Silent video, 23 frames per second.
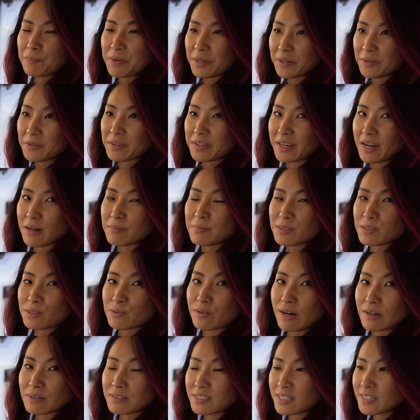build the cabinets
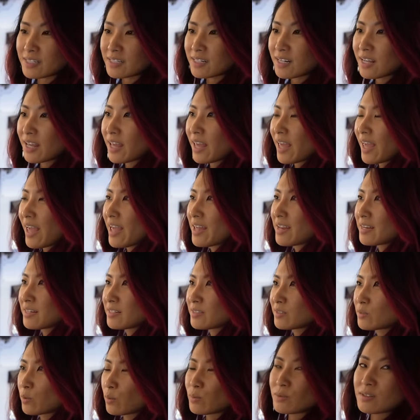around it
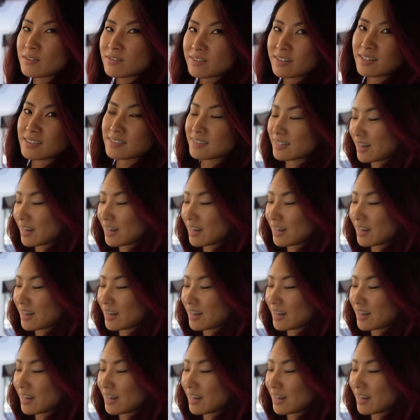and don't leave it as